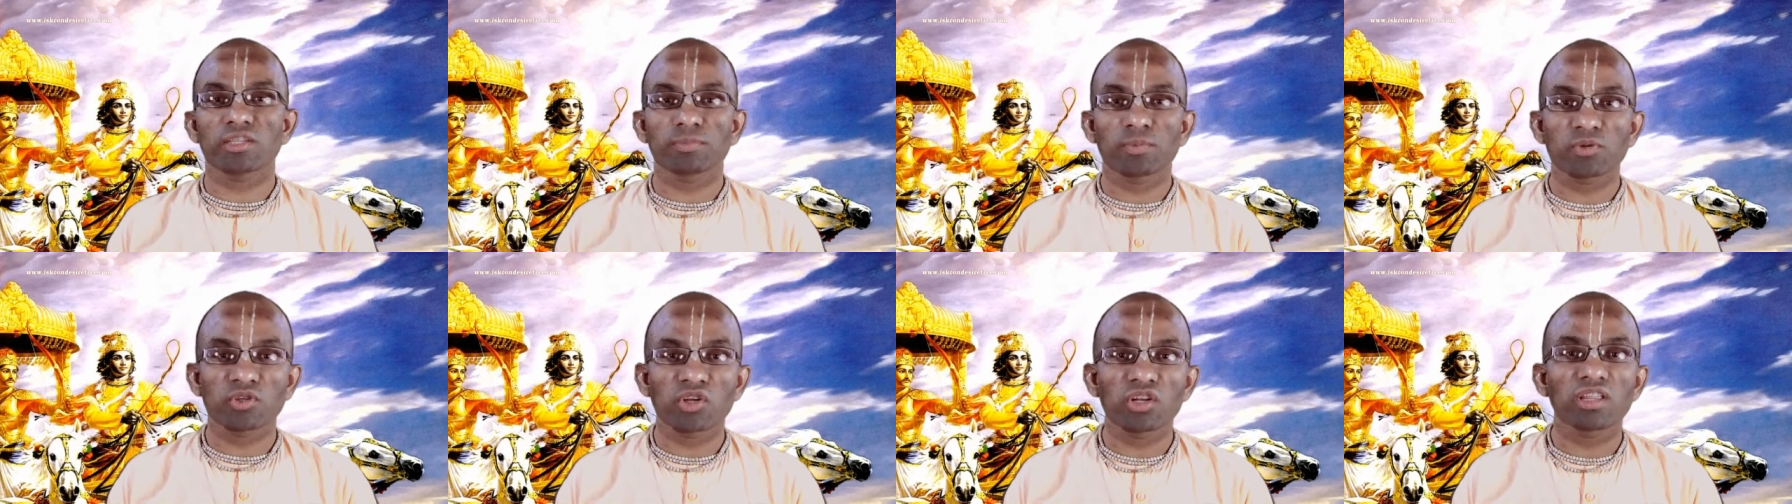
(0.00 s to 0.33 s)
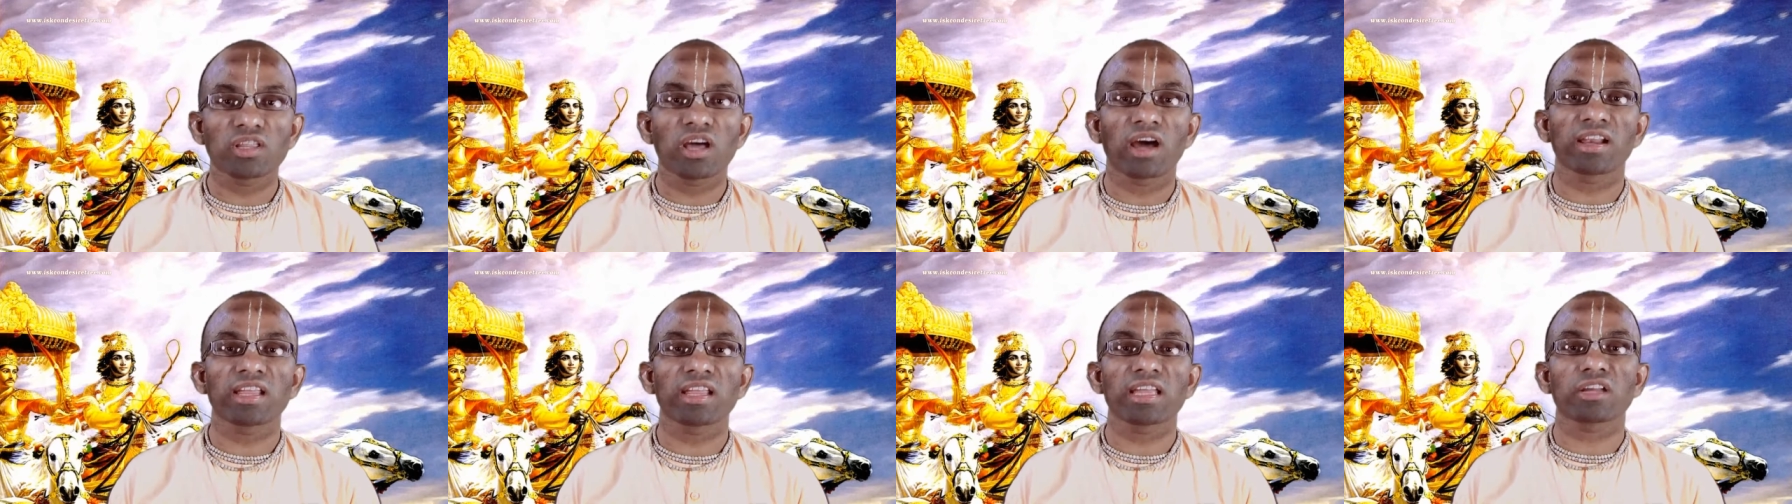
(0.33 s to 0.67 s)
especially
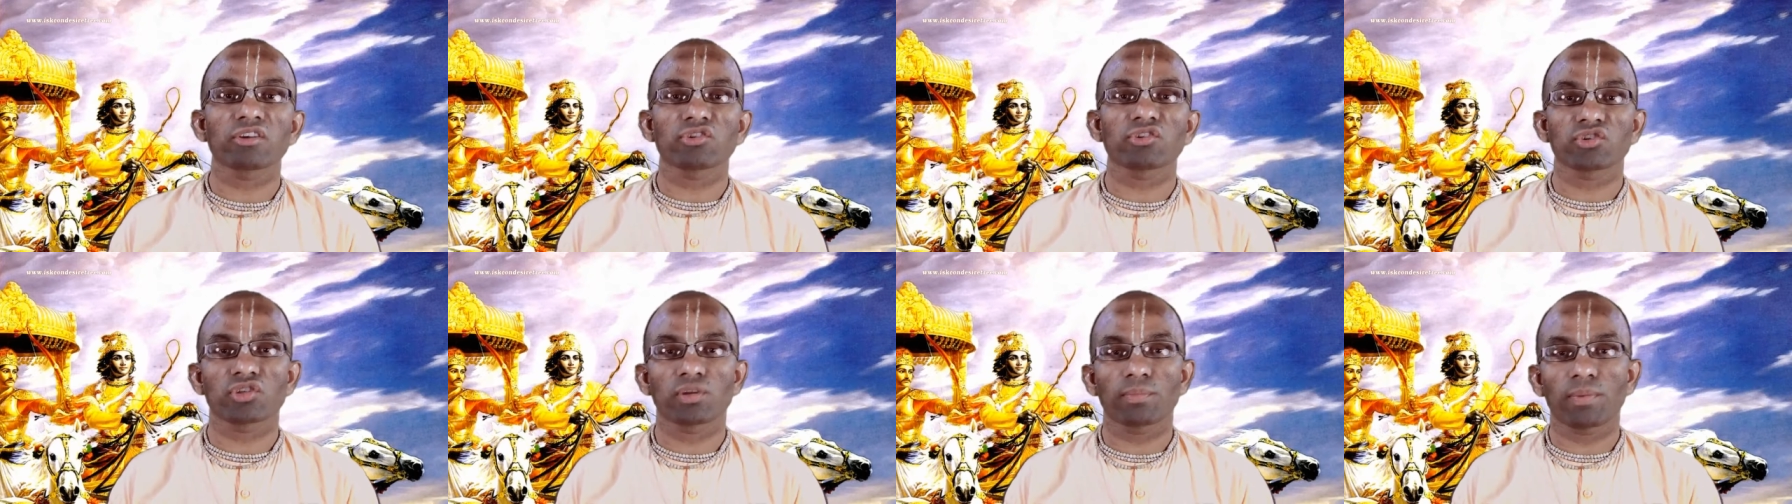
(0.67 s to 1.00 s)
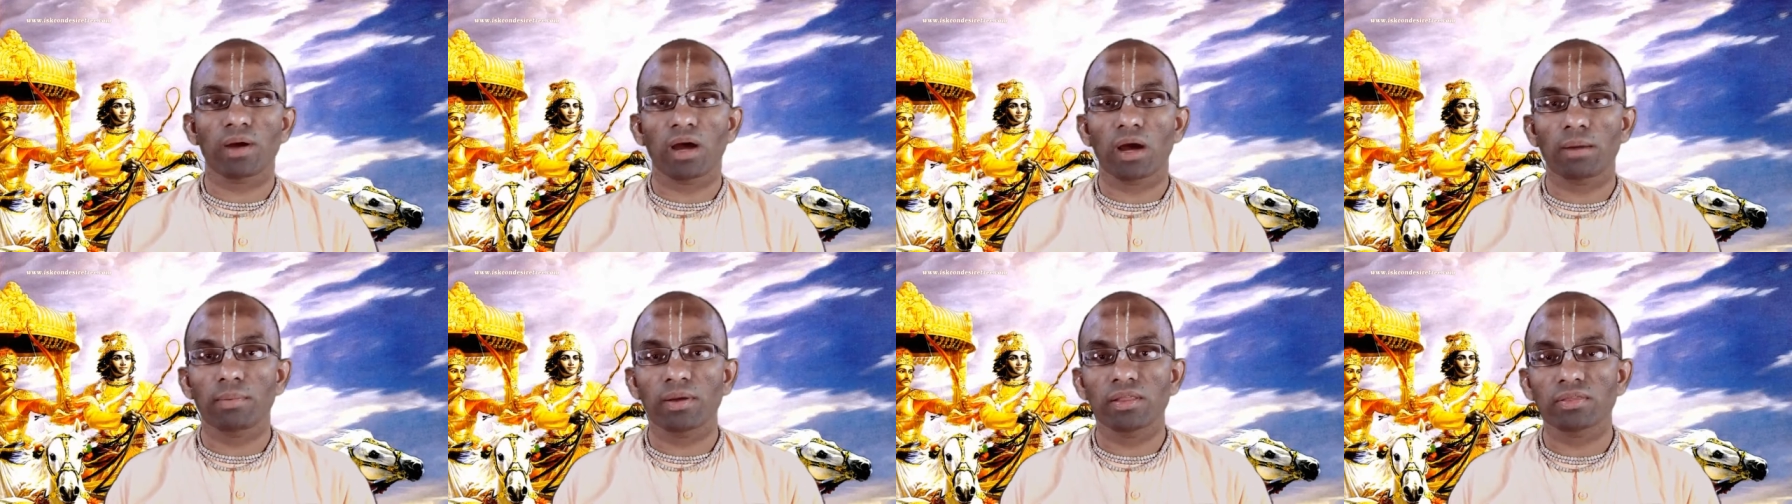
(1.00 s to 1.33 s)
the Hare Krishna
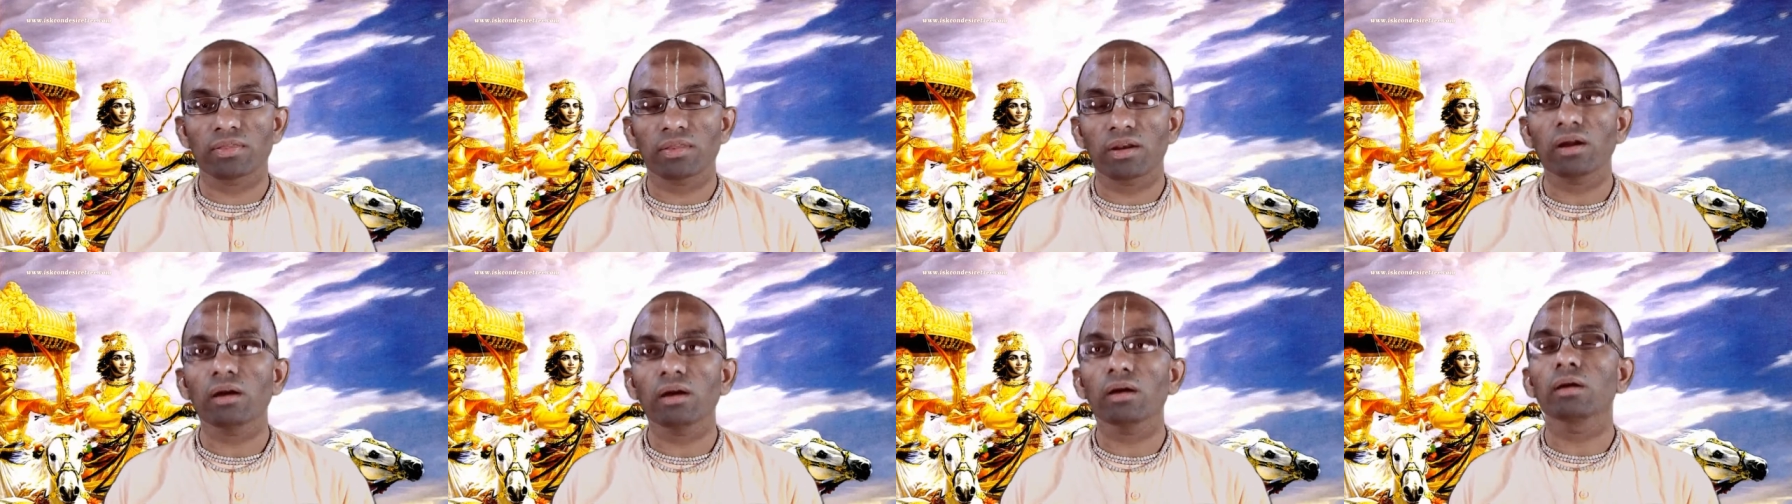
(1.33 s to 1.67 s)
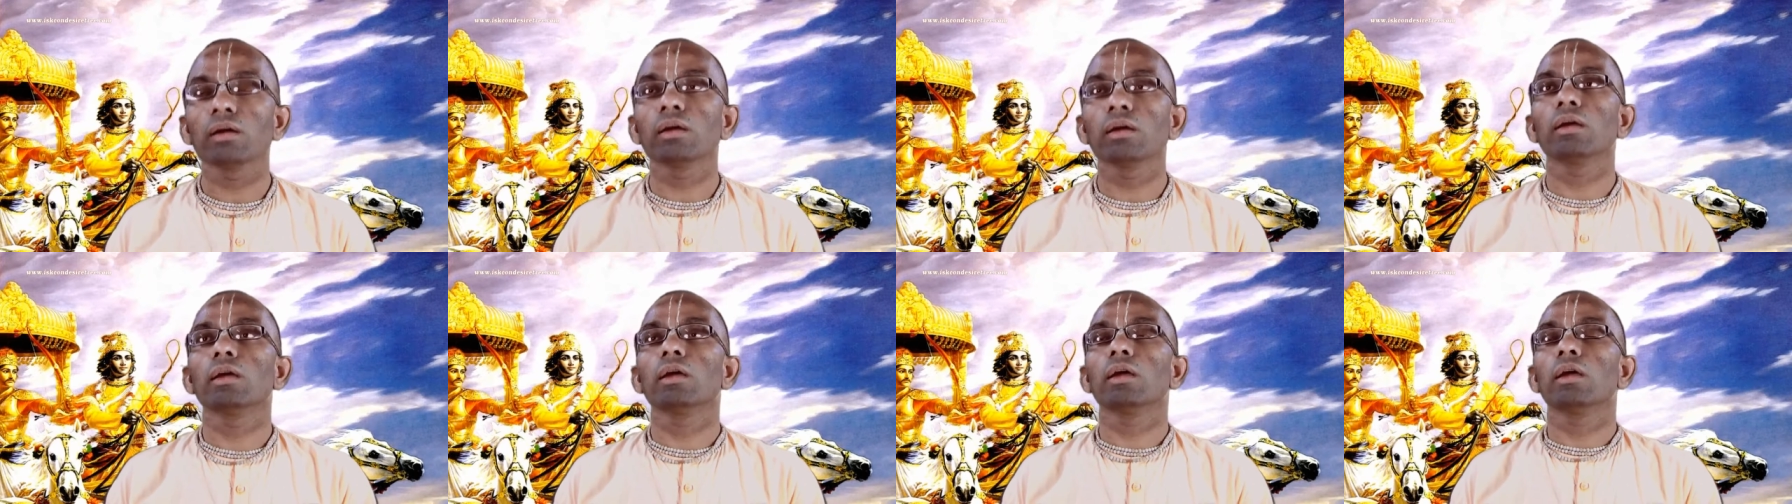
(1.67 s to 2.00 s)
Mahamantra,
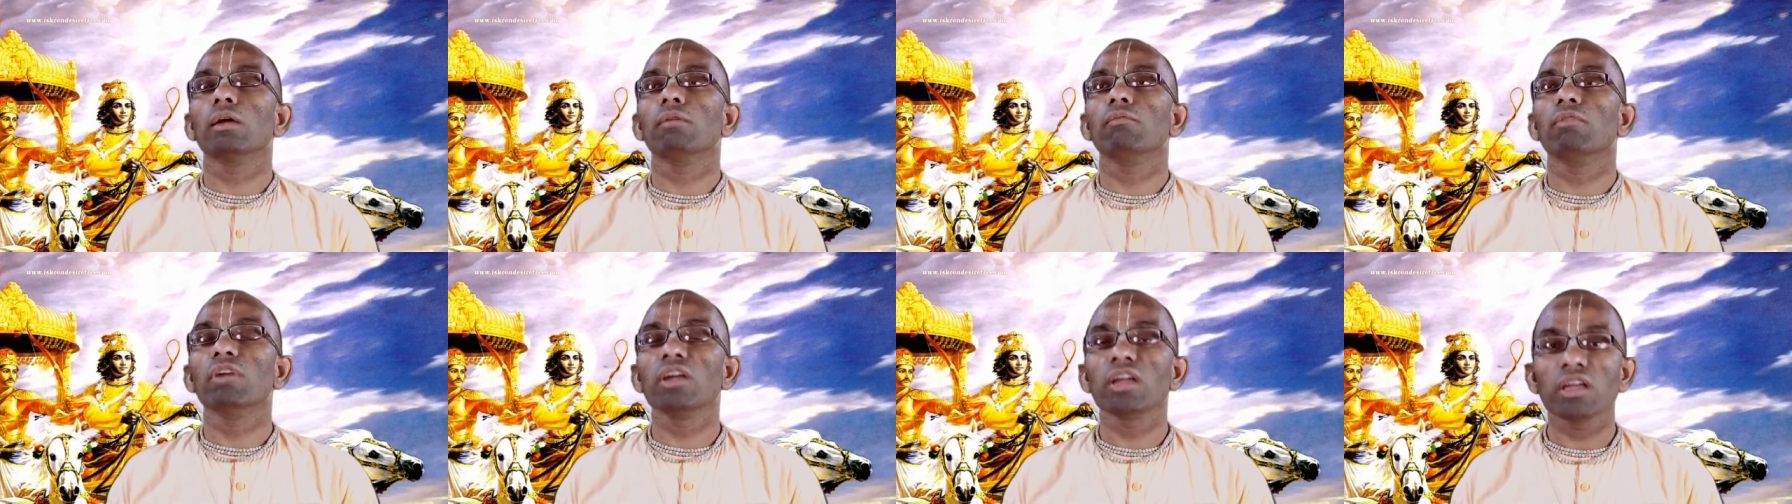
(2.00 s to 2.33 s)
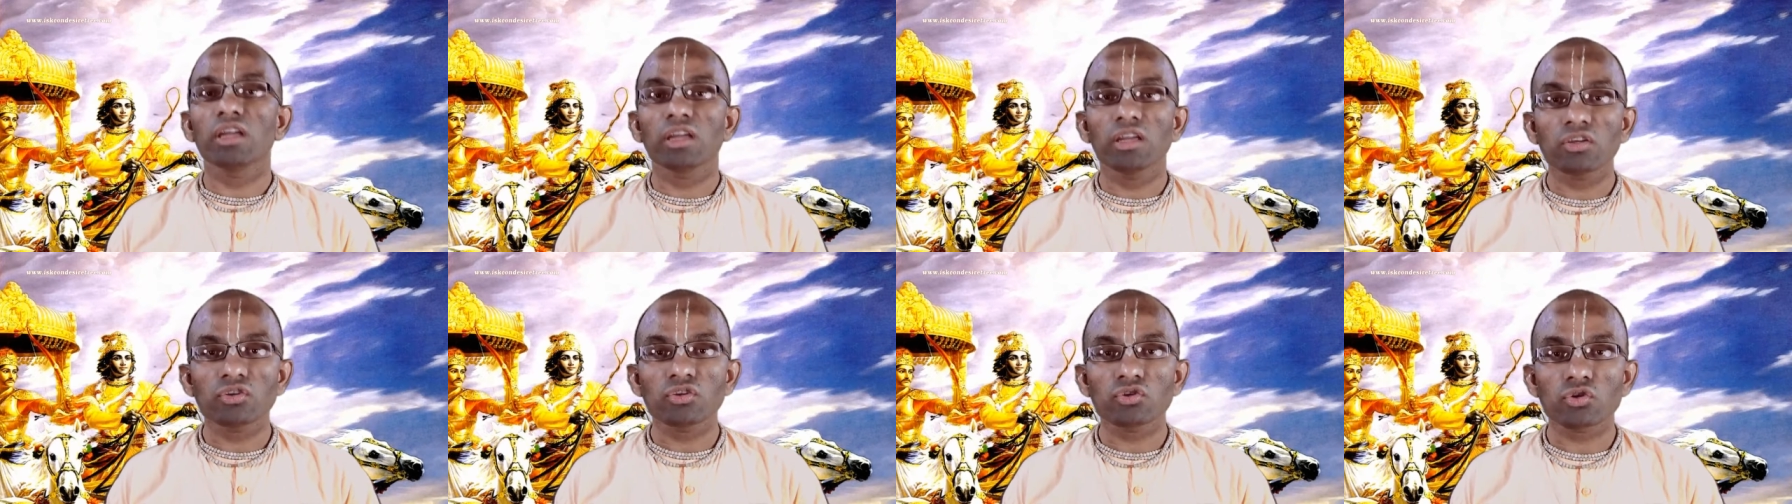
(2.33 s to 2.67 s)

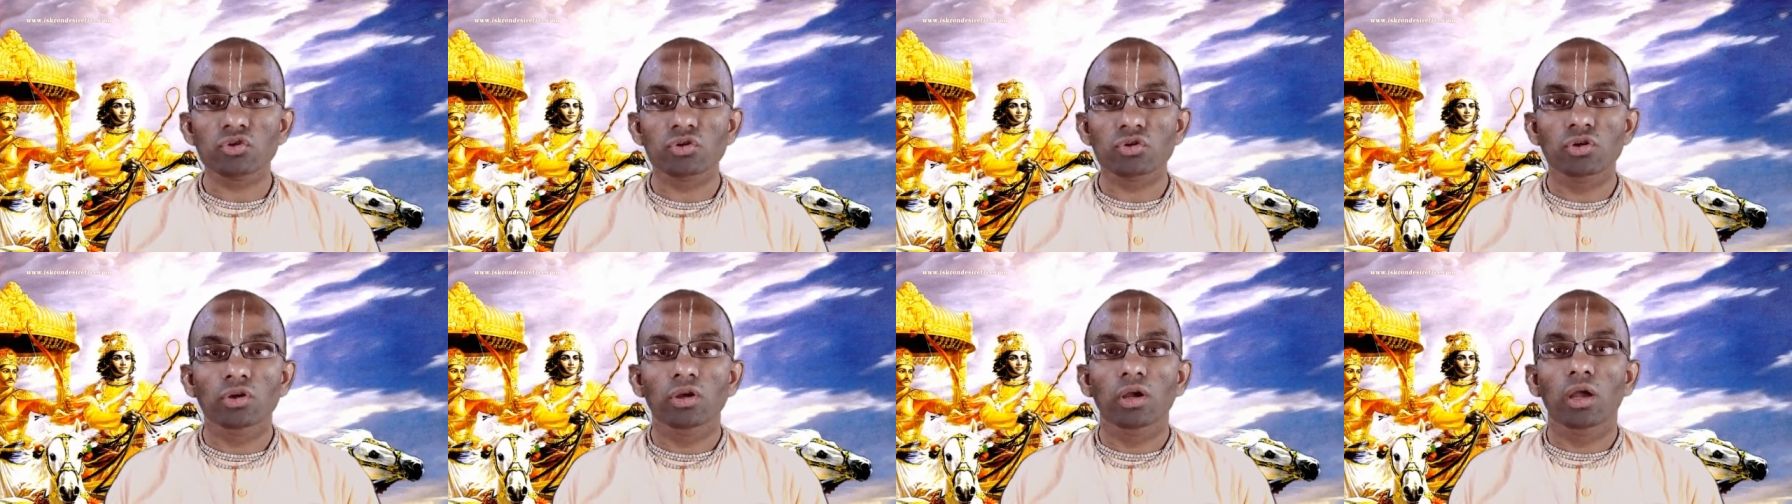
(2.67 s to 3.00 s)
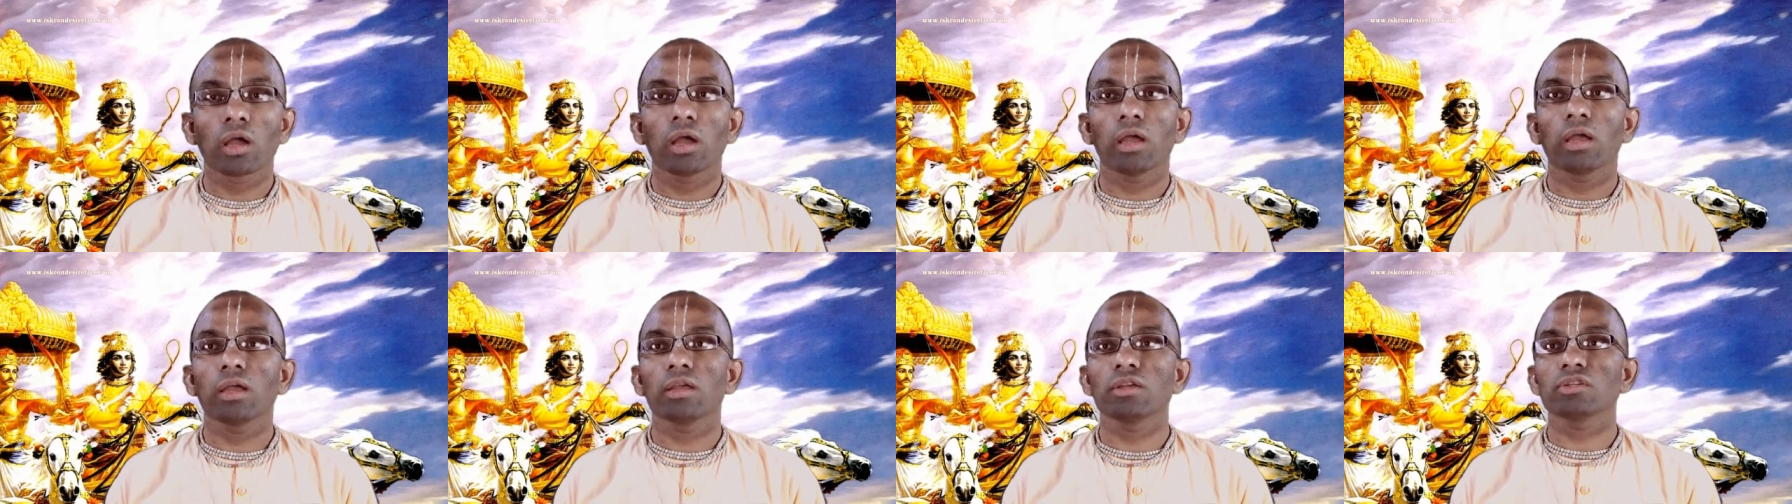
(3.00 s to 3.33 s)
which
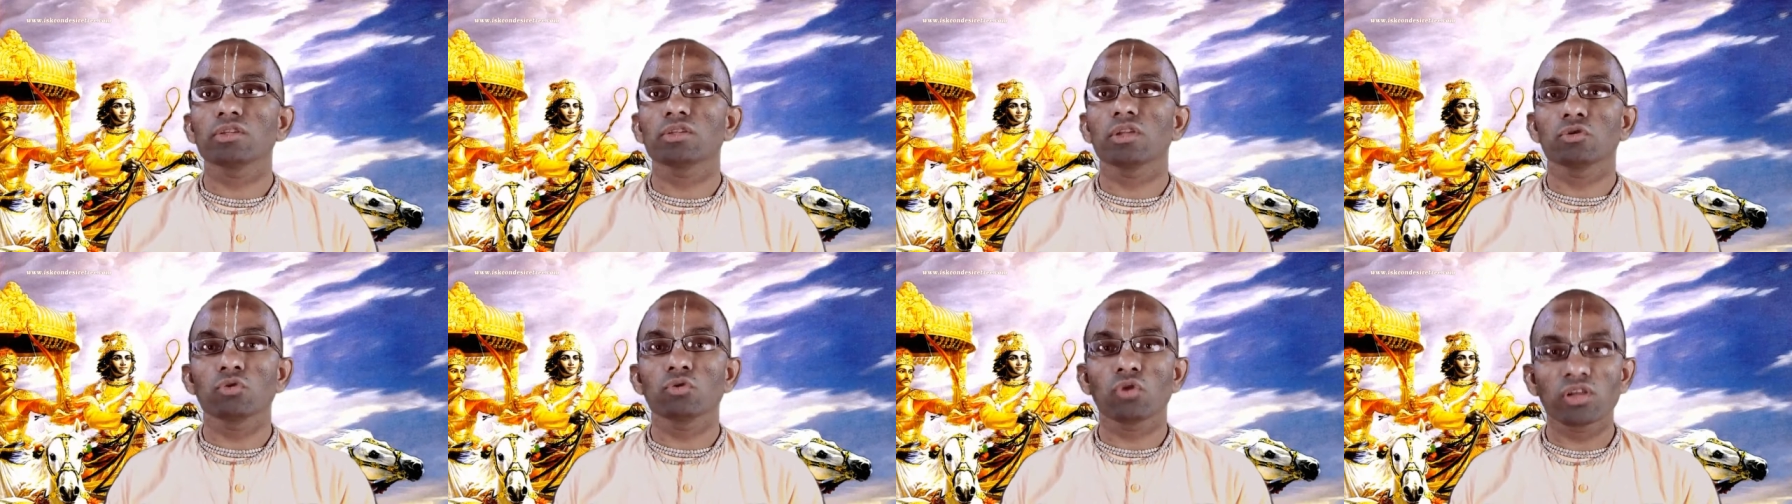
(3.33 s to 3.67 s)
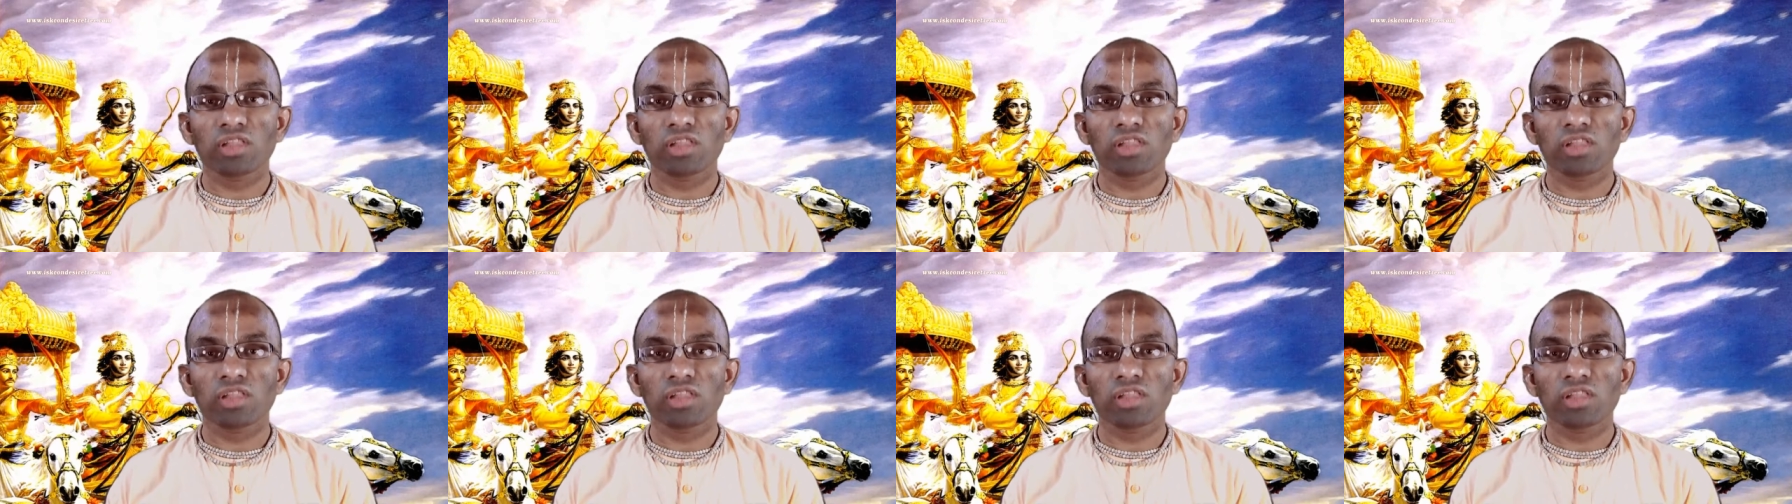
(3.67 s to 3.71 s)
is the